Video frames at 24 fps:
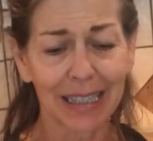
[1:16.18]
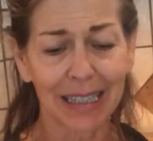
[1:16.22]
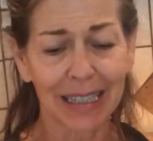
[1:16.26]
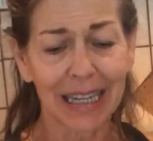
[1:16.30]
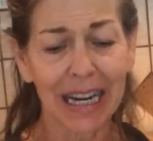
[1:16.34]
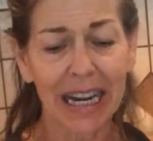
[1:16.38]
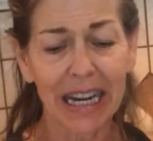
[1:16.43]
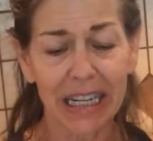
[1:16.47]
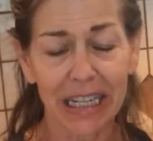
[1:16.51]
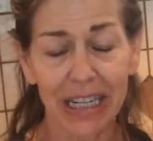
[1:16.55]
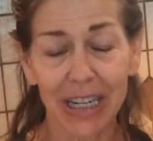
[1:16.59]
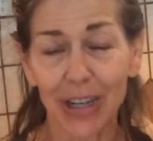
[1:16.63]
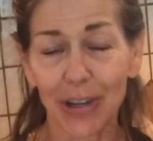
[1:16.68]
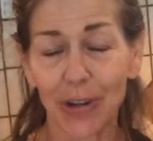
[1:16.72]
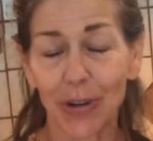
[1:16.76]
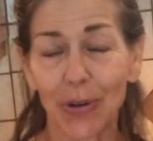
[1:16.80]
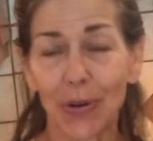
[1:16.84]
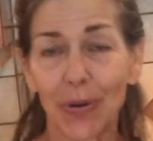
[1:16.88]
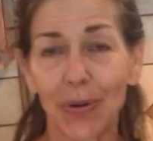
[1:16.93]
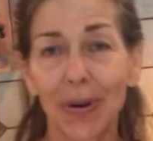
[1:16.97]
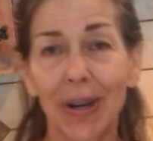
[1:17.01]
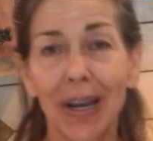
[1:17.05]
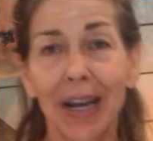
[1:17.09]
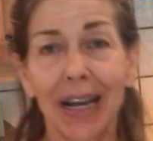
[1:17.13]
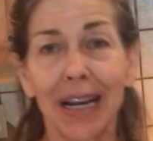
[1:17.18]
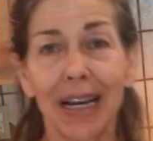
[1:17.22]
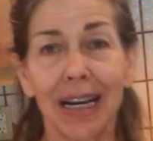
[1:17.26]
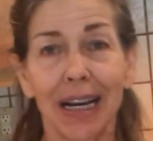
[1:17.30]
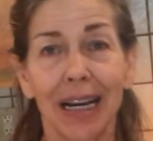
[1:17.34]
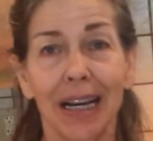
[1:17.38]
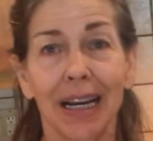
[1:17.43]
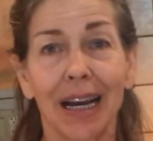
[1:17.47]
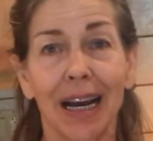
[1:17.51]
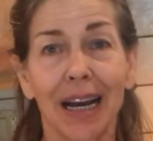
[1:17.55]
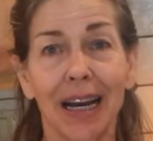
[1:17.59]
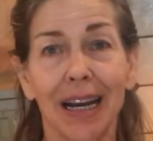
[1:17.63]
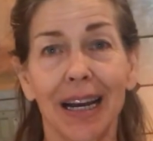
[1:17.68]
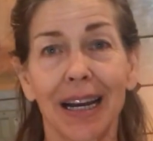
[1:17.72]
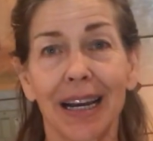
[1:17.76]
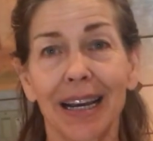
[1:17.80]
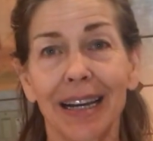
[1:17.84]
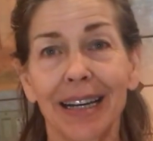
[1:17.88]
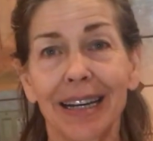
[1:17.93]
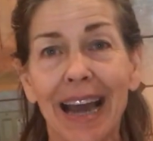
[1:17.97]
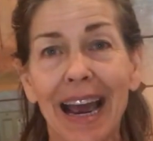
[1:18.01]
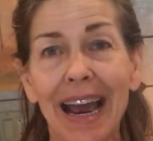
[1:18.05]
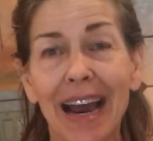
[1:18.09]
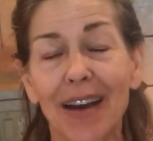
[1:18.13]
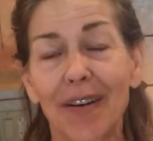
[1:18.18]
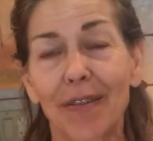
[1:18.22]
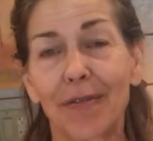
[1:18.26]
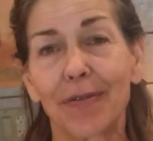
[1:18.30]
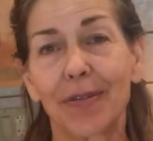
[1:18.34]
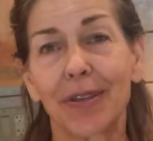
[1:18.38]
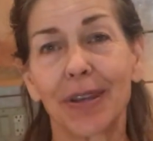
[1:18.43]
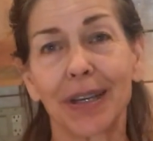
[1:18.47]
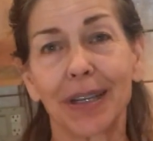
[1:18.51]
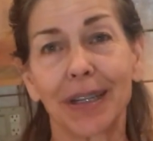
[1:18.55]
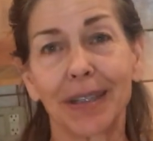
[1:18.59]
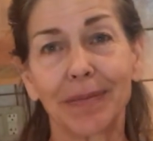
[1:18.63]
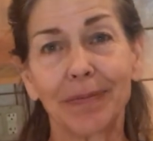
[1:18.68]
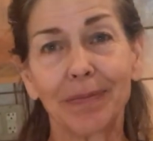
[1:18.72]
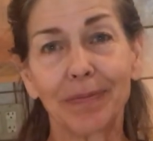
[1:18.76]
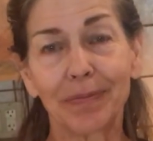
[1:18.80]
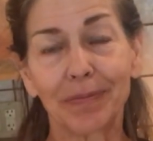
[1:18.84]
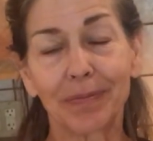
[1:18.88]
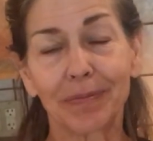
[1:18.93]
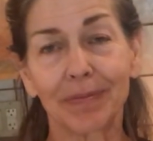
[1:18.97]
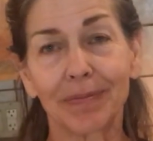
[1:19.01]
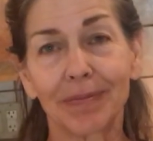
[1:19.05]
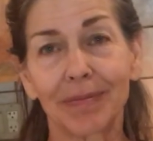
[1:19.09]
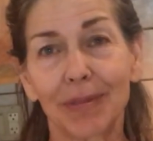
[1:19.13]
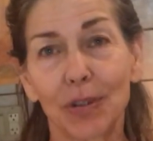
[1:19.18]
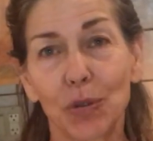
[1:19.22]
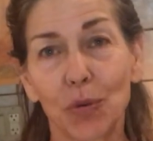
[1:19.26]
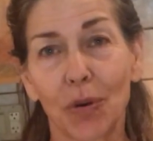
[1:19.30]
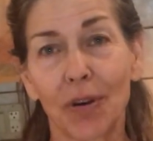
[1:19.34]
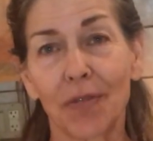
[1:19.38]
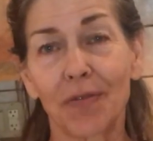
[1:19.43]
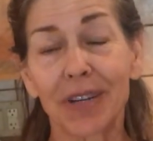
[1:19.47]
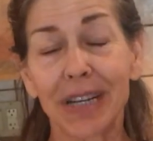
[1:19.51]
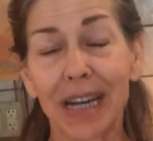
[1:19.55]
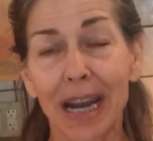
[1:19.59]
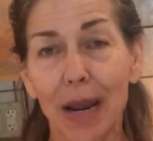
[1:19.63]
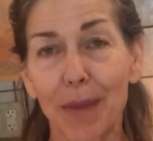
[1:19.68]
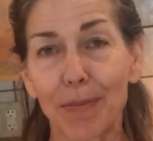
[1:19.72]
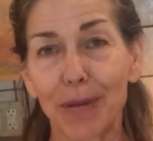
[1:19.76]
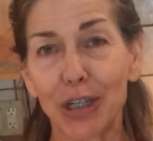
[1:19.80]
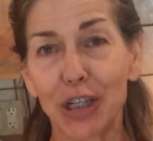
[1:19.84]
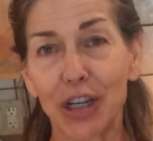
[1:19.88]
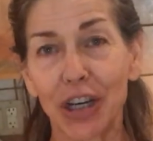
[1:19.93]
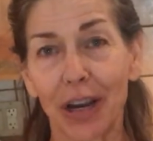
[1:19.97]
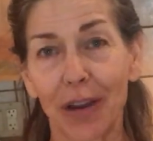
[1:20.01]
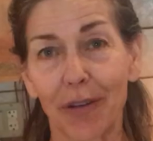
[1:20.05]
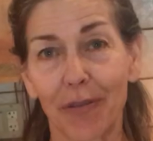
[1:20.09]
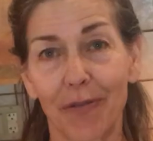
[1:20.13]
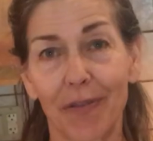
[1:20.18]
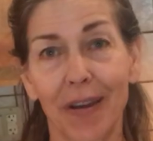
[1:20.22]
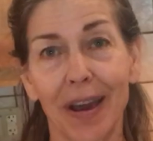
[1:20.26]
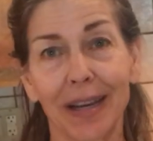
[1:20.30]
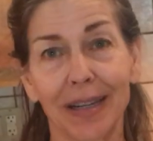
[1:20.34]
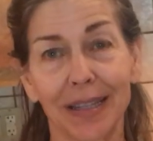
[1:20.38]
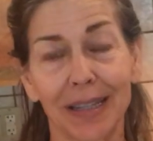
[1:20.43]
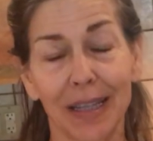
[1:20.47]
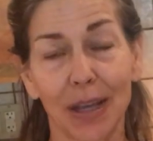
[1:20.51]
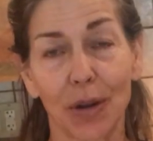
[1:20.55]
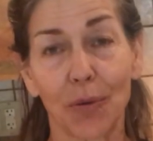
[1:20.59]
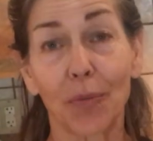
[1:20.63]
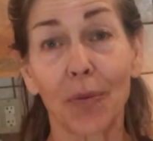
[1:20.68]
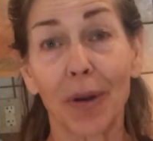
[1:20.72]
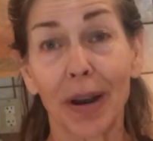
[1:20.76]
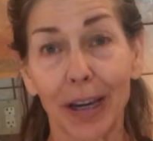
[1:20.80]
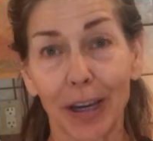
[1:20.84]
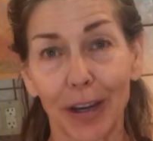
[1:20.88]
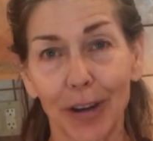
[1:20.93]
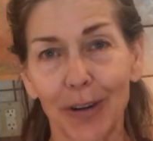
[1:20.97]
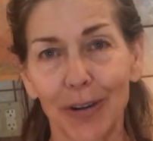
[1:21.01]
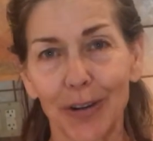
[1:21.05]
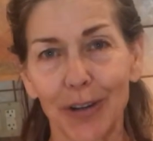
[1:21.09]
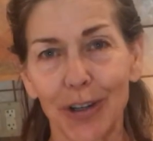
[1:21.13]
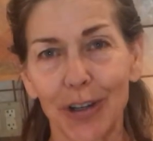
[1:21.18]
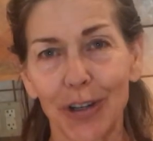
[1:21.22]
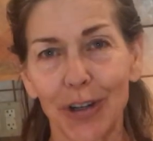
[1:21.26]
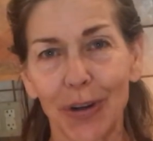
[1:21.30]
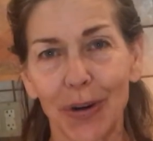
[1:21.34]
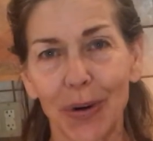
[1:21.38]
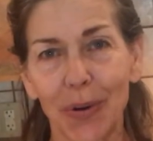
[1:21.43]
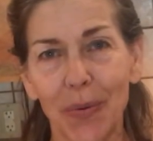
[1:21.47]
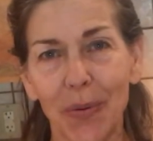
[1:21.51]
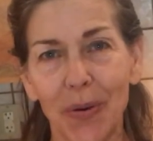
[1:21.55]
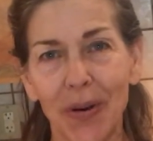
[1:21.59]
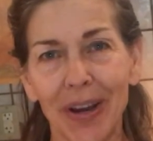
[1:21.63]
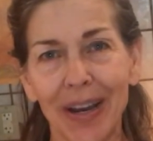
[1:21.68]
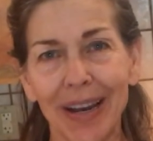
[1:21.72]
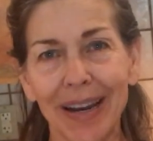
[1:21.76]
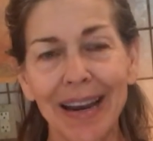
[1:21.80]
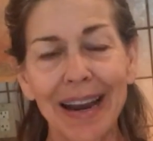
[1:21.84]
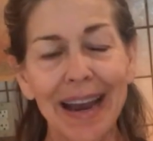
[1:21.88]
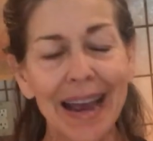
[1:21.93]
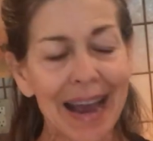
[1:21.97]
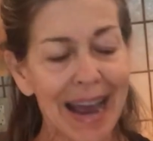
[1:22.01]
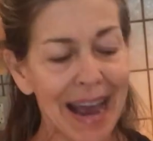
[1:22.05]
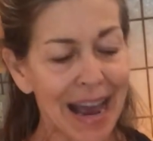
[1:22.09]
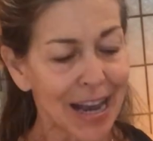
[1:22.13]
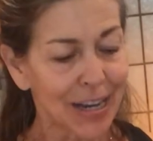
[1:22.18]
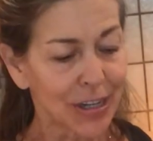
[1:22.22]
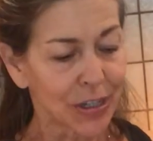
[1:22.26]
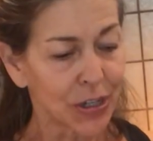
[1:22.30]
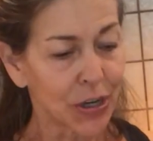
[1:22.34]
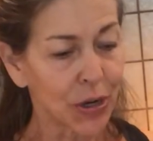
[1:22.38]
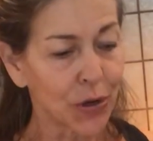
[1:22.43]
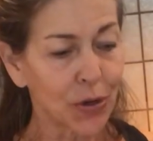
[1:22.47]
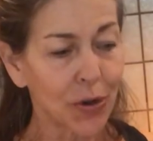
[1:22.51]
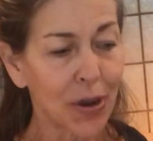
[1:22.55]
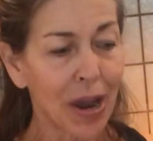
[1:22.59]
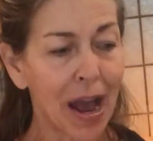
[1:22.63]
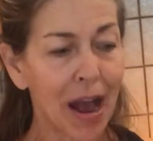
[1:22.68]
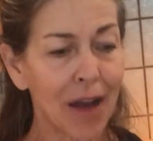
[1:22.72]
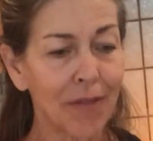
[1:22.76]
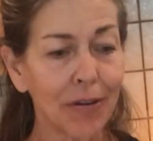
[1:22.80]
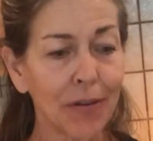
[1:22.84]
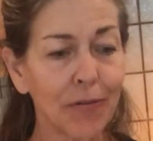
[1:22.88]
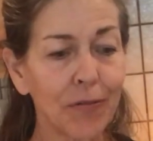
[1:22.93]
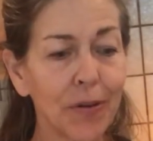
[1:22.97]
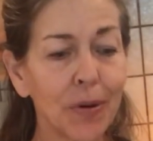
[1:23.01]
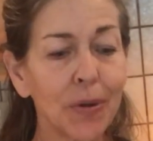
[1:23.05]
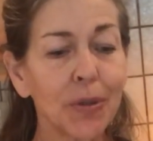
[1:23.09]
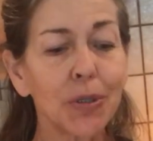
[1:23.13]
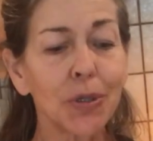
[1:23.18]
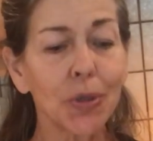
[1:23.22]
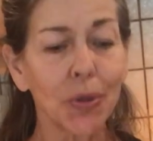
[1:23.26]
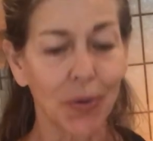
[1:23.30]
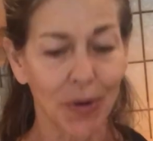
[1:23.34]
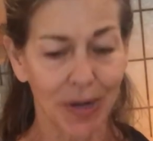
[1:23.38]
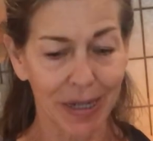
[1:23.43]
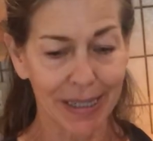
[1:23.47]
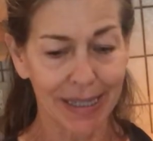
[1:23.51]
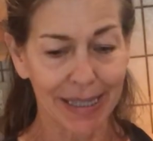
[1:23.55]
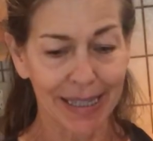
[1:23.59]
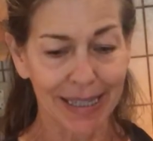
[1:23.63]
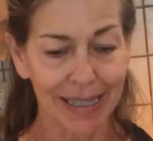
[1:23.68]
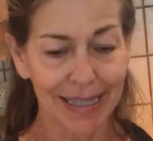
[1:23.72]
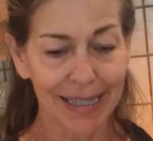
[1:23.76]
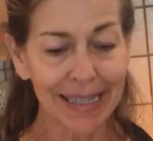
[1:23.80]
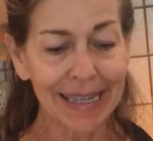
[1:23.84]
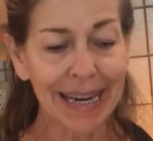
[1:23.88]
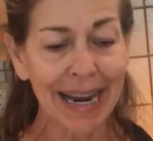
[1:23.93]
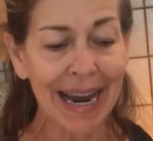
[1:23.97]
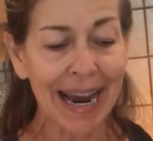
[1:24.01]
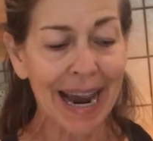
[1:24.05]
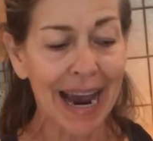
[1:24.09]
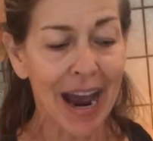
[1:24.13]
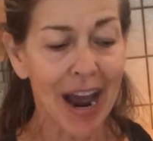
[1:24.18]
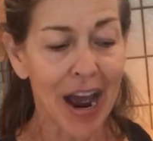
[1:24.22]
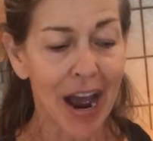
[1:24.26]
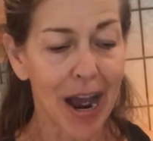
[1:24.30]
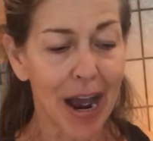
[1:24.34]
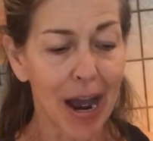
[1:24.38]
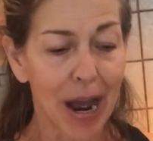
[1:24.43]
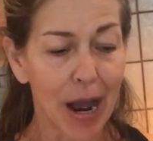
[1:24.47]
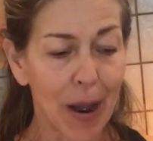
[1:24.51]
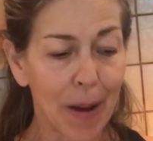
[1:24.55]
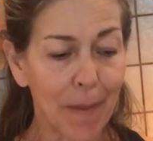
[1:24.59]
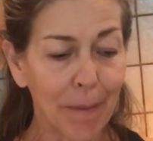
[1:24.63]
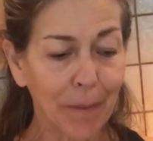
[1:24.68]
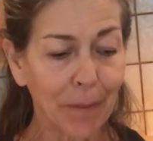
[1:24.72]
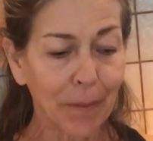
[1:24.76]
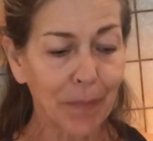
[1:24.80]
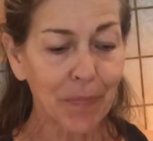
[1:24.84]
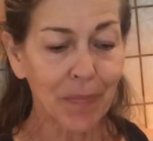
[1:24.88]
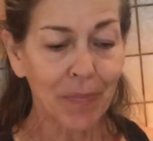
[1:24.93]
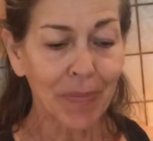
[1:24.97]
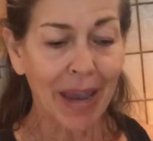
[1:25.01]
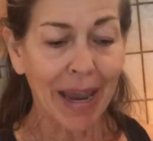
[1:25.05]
tend to have the sort of damaging effects that regular sugar would. So you have a few choices, and